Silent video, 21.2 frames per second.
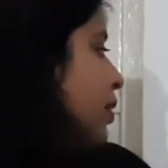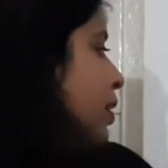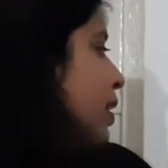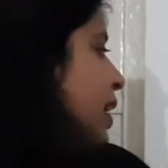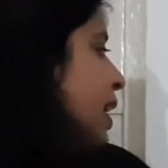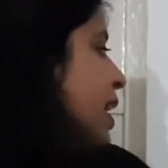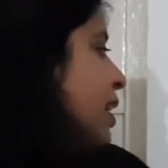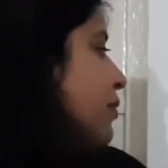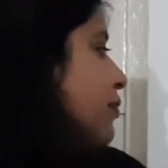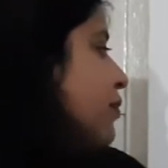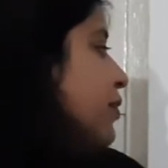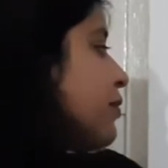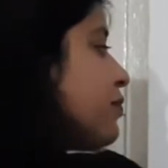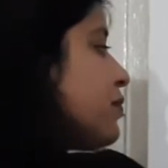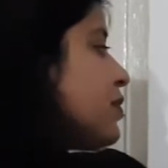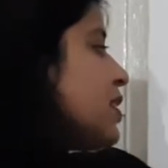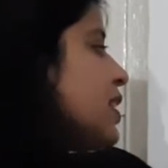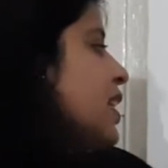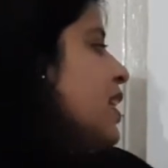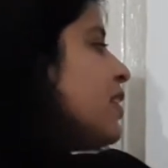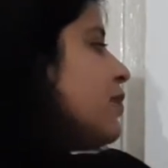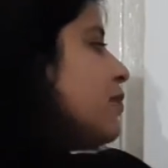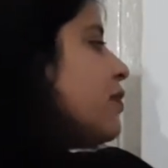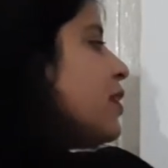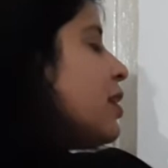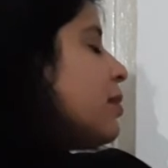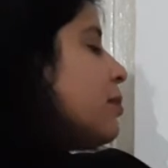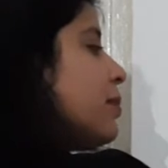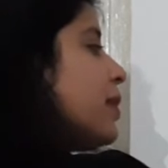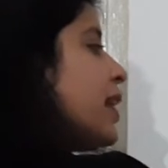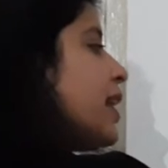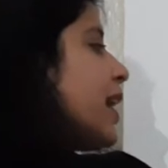A15
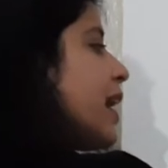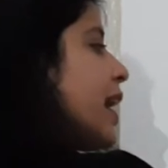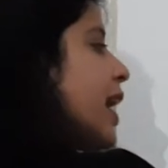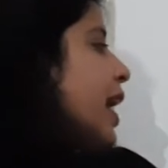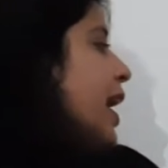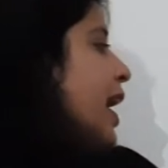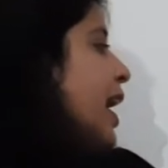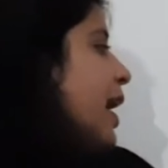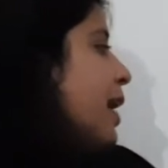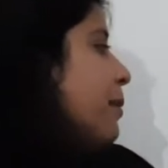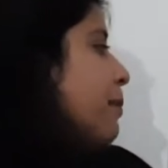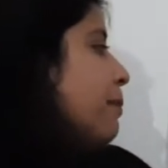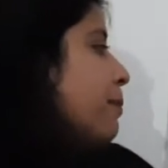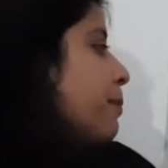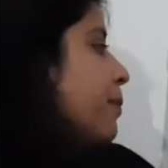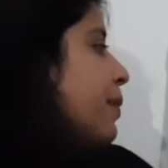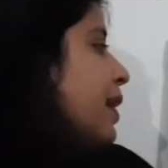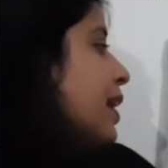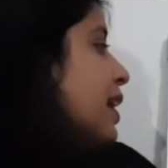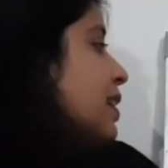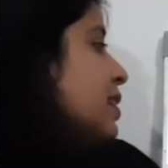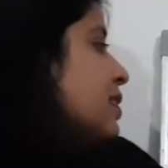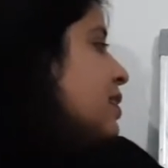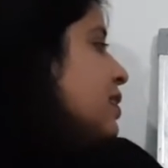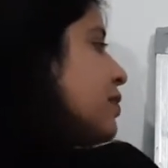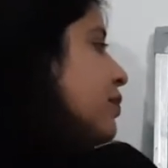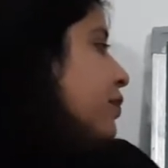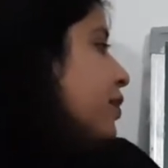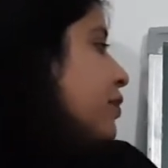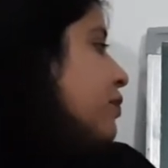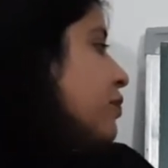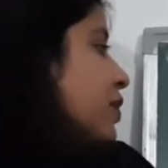will be 8 plus
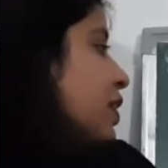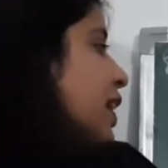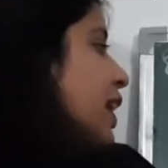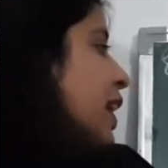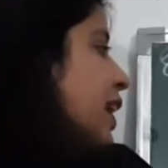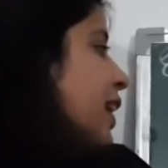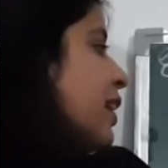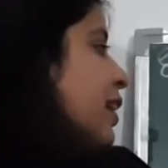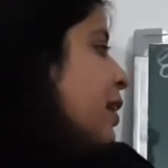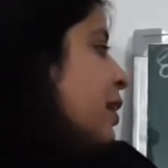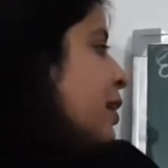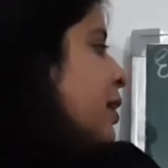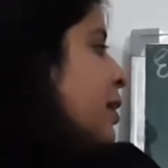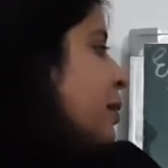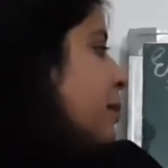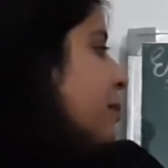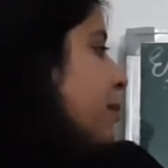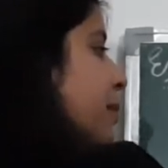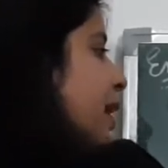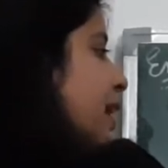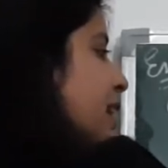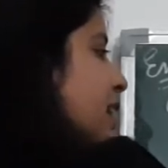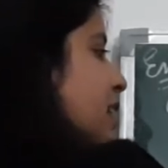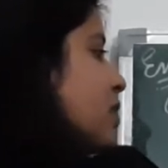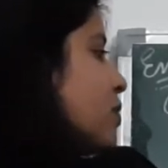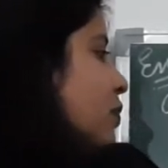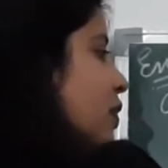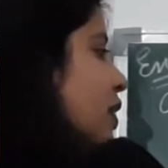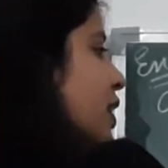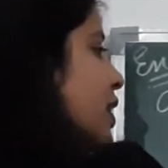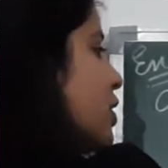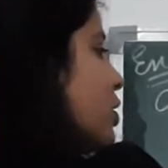15 minus
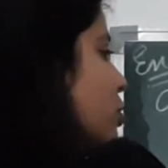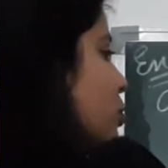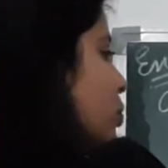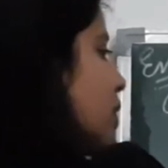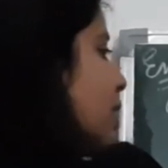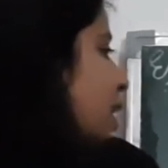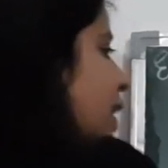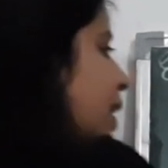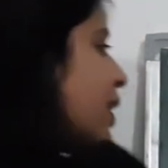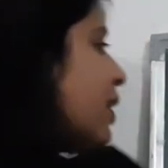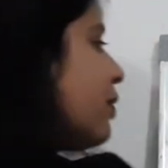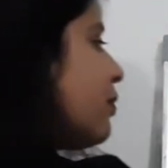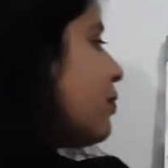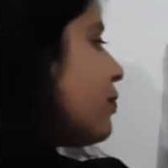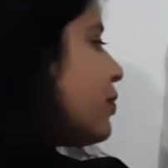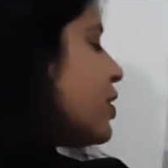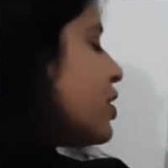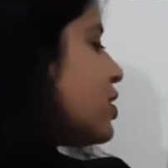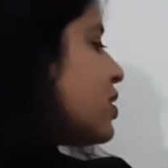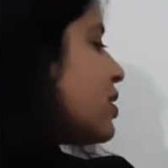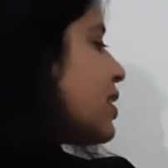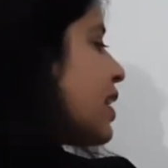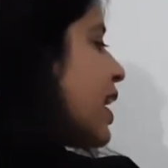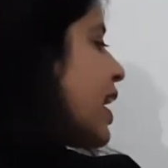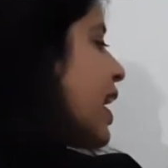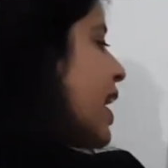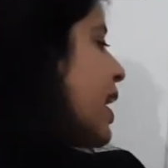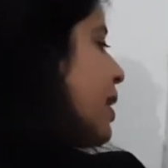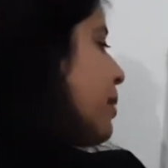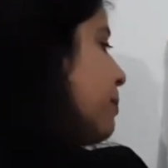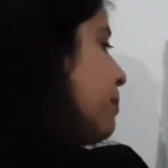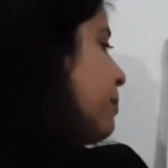1 into D, which is
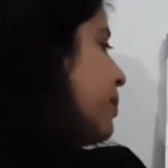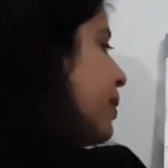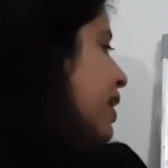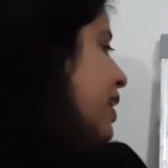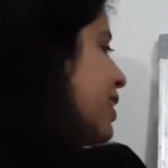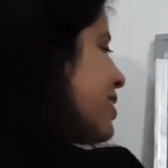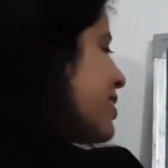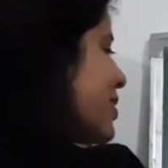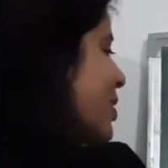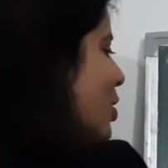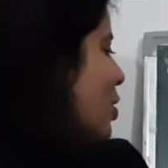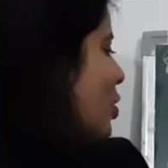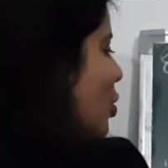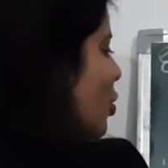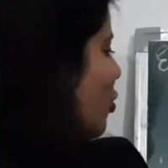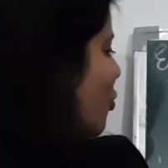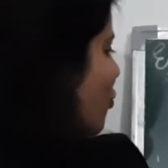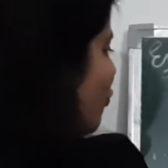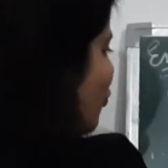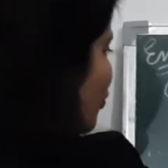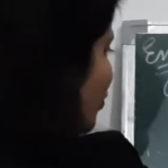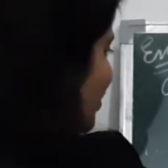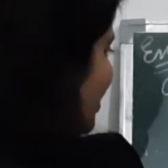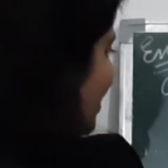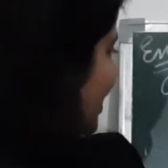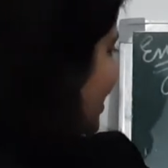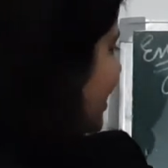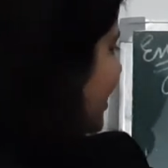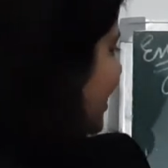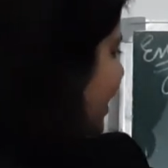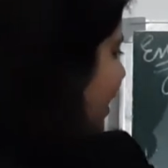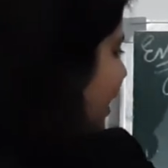8 plus
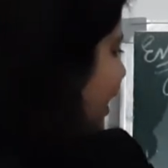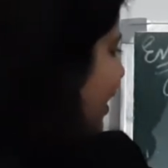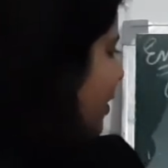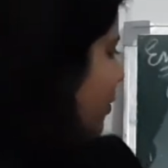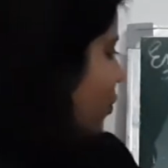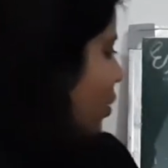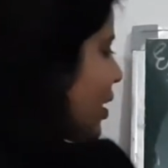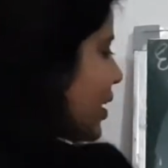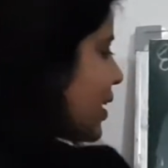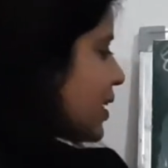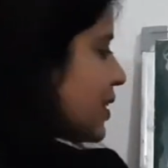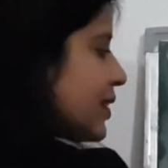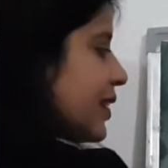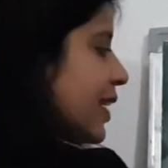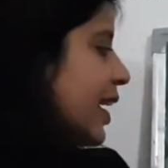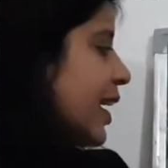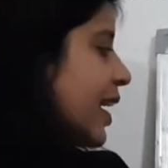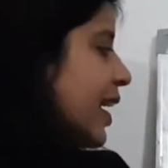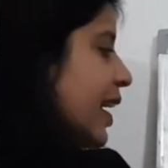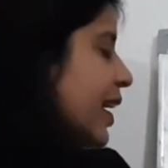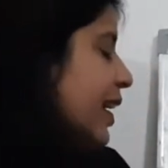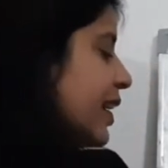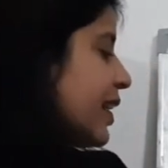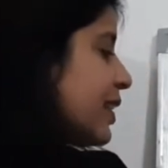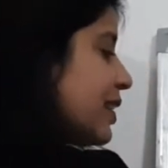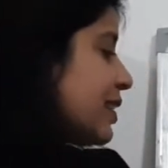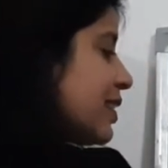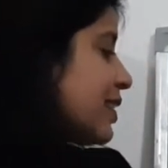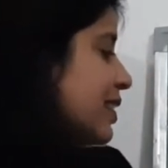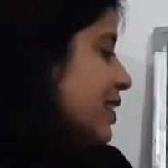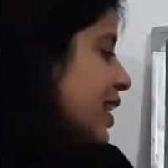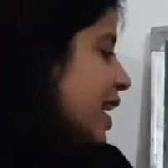14D. What is A? A
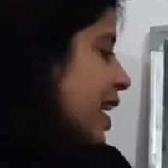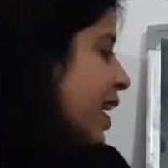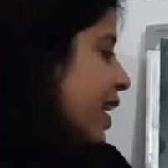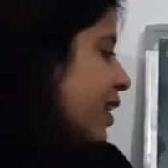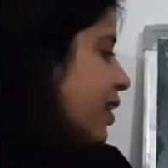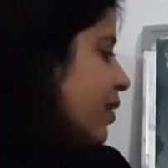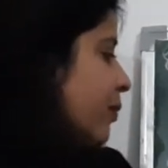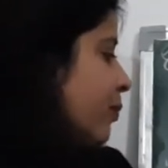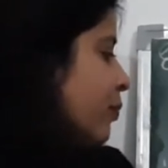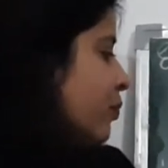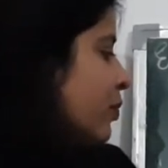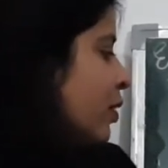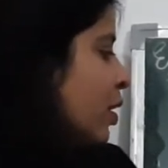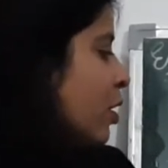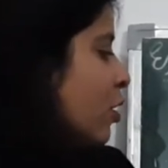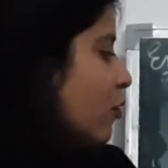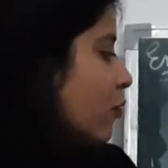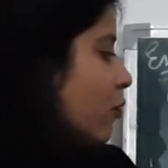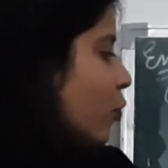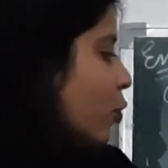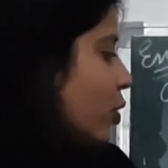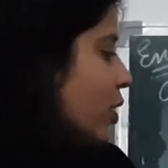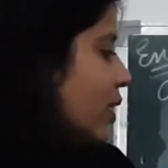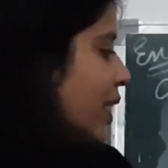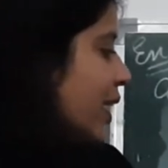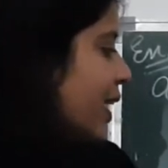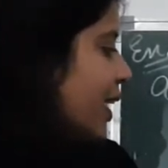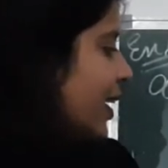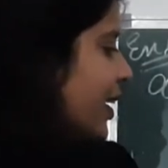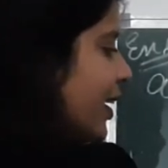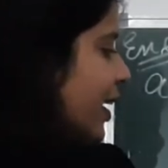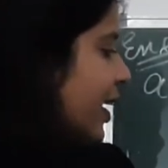is 10.
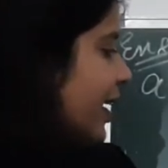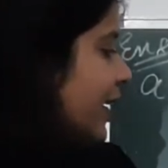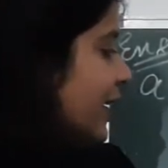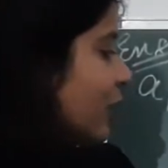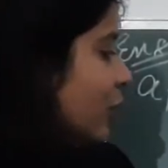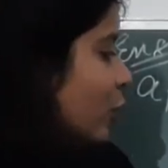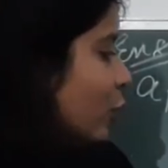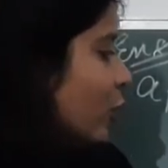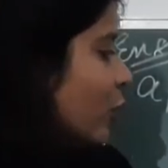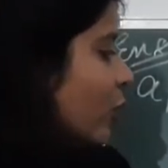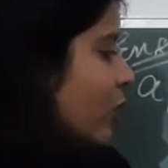14 into